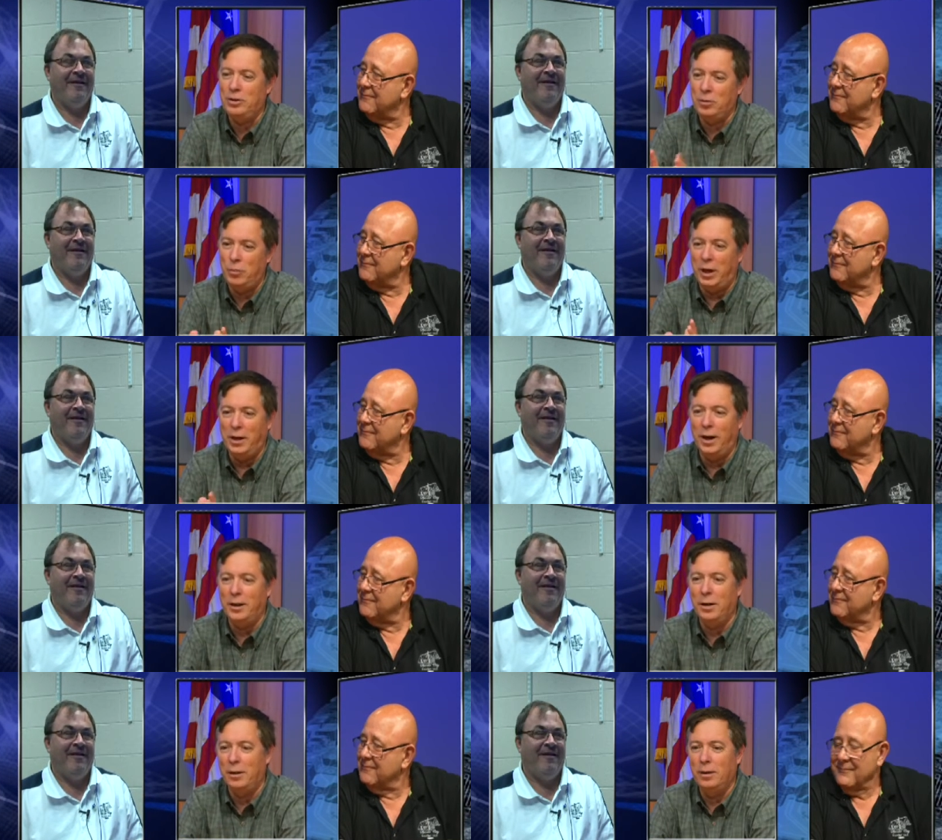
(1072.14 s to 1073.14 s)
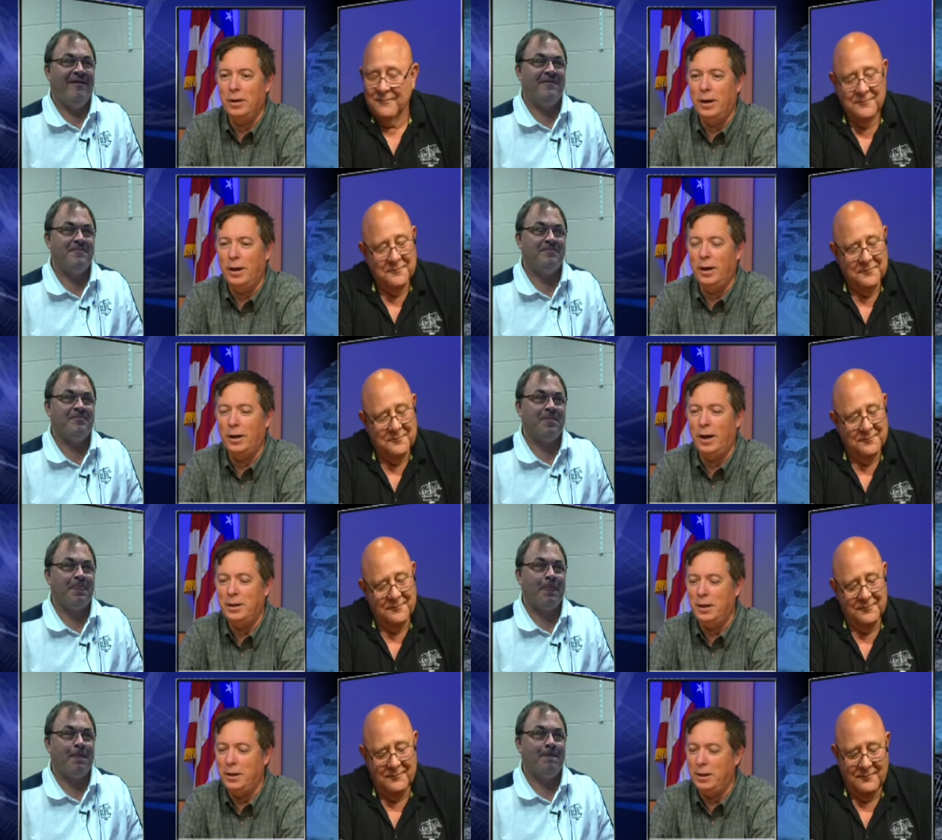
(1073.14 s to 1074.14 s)
Speaker 1: to me and. Uh,
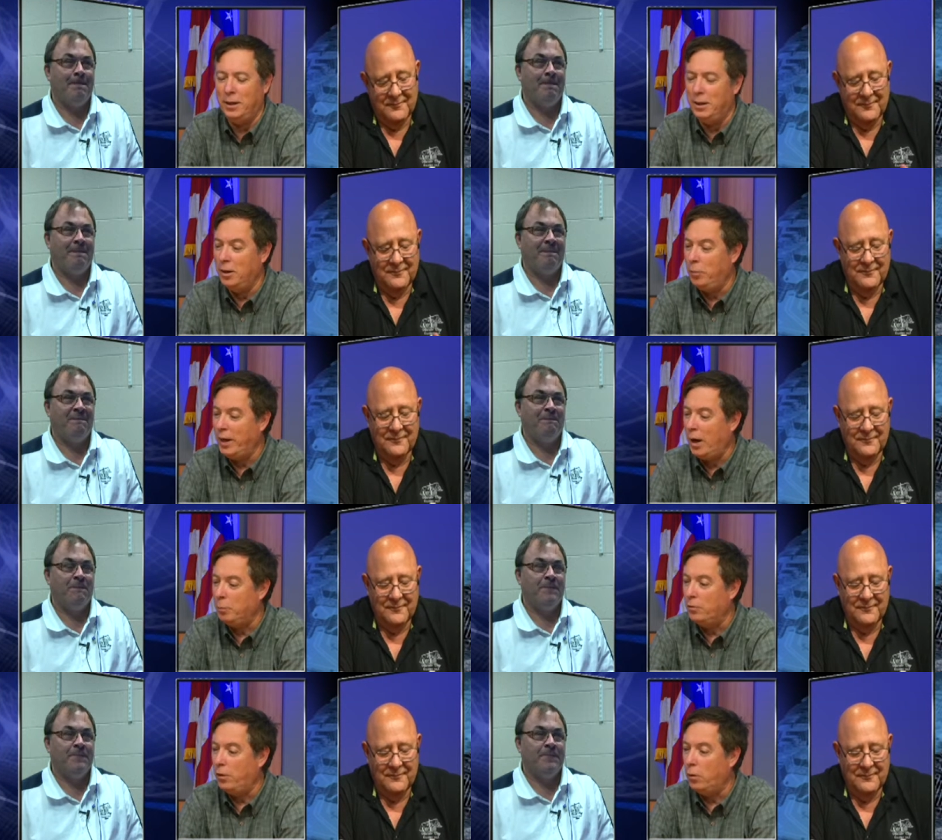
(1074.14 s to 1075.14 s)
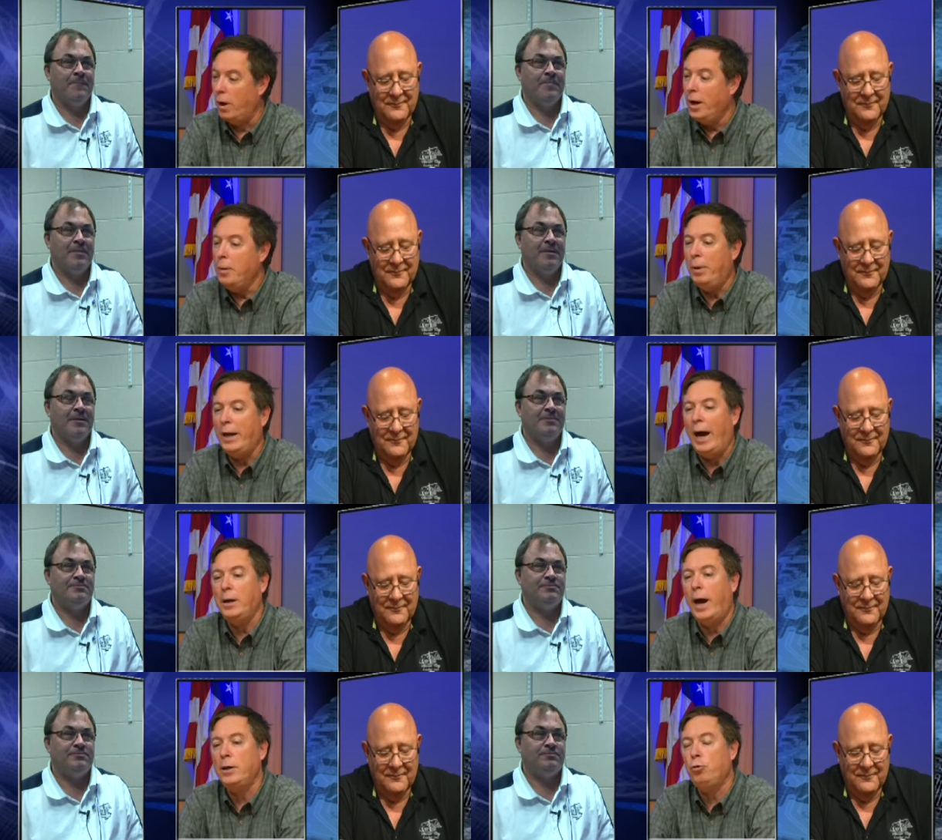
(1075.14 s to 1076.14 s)
and he, he didn't pick up the phone. But I,
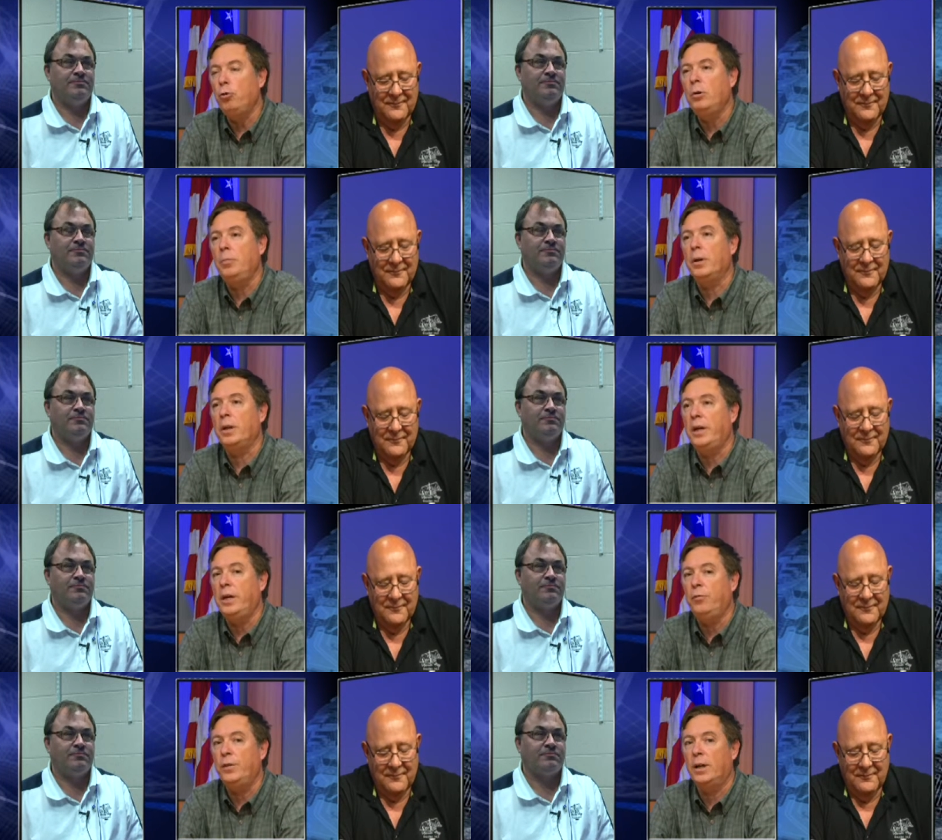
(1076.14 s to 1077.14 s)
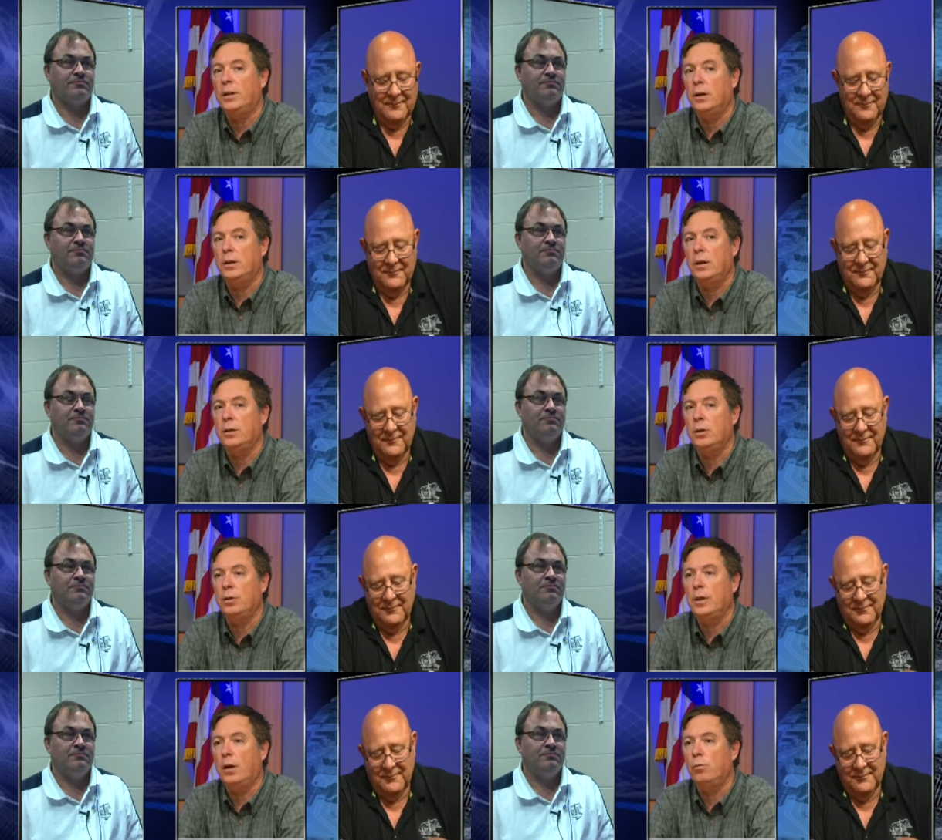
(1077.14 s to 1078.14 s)
I truly believe that th th
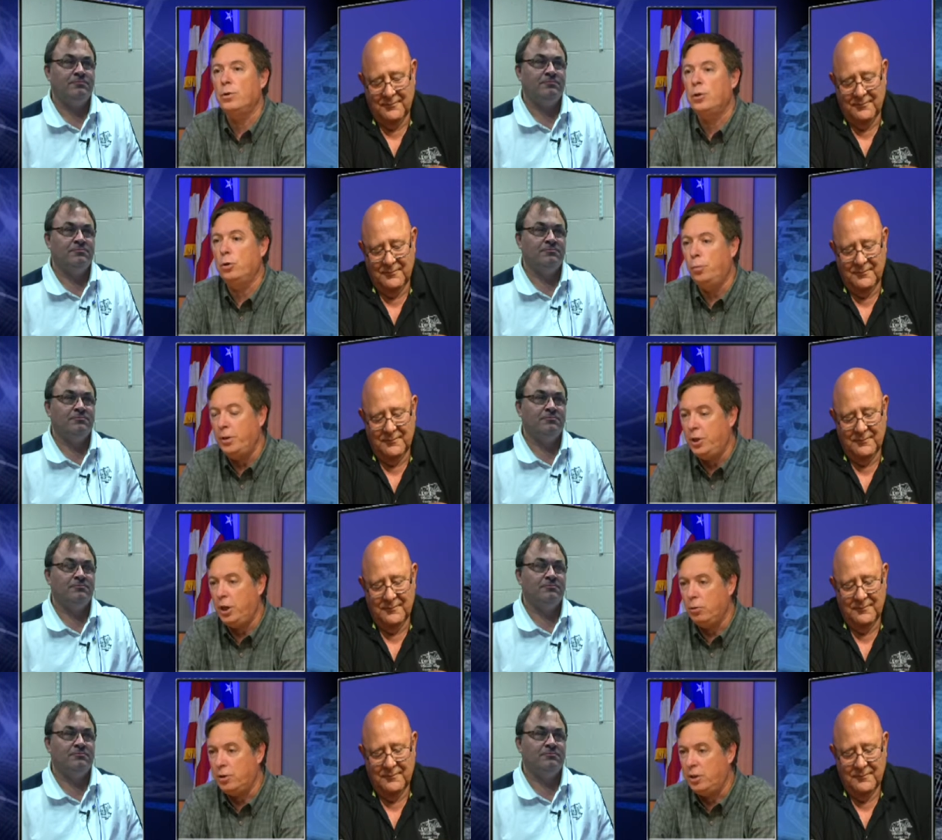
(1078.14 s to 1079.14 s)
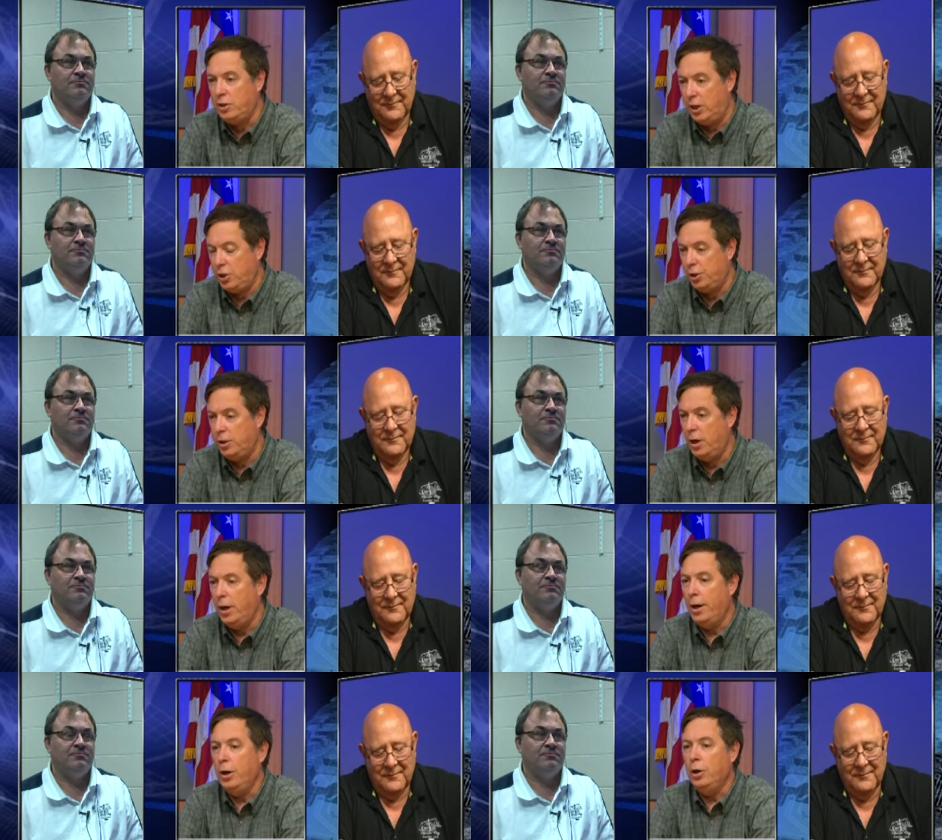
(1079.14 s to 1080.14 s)
there was Lou Pacheco's decision
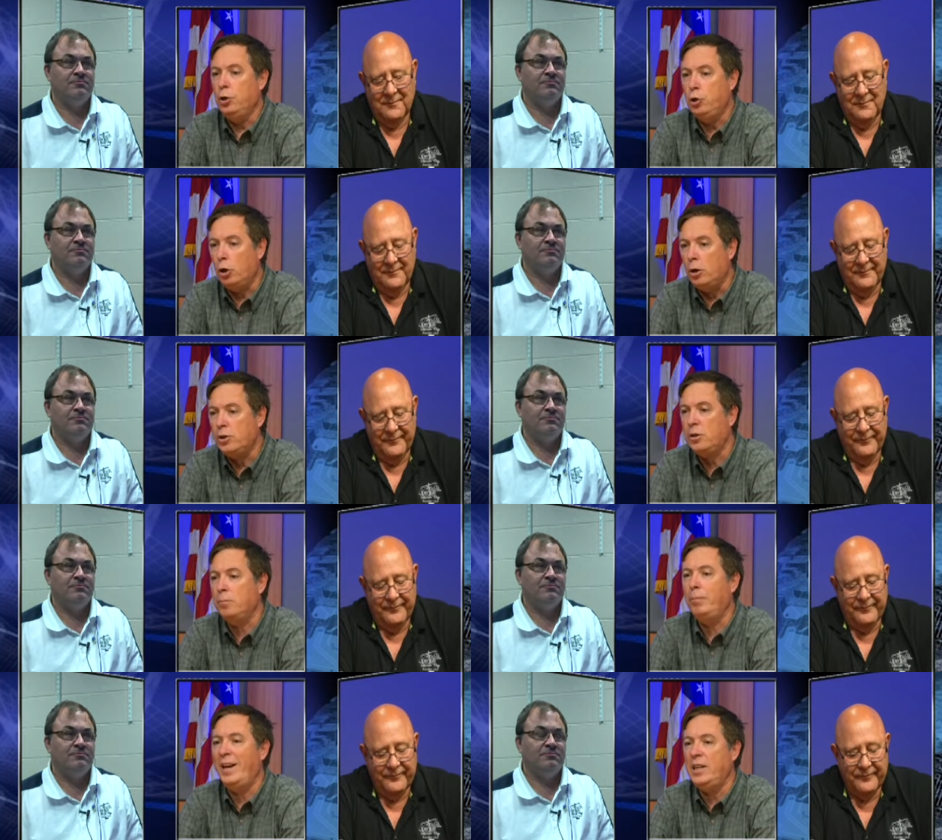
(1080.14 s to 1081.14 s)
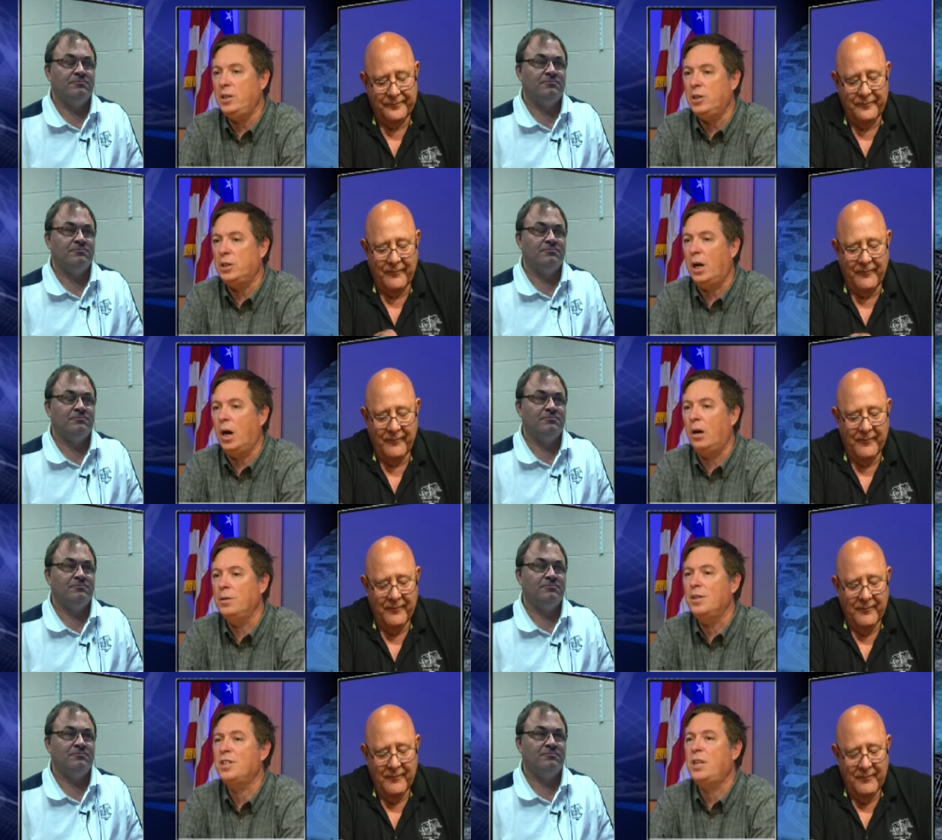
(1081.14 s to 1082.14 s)
just based
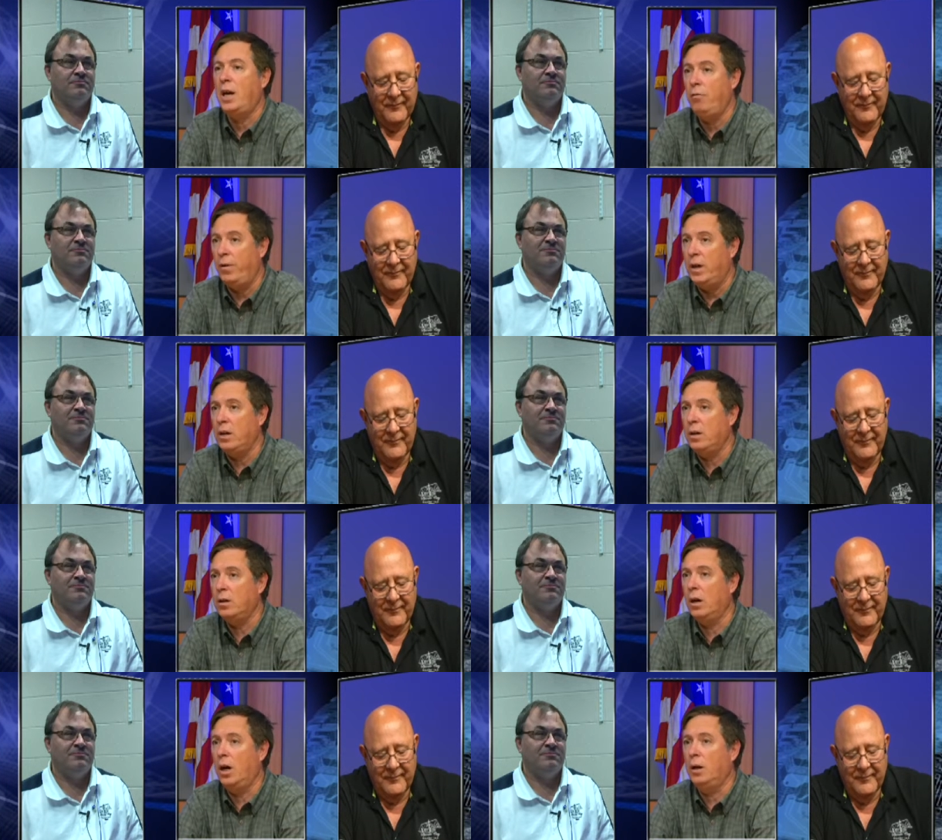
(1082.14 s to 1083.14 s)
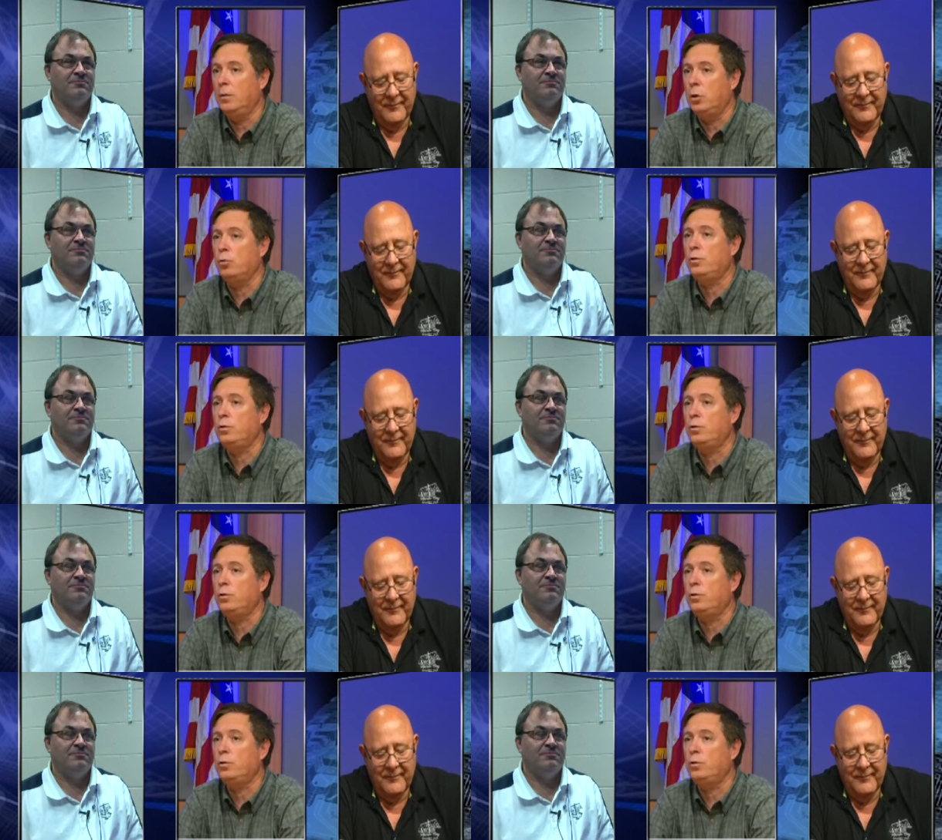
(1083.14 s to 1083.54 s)
on saving uh, those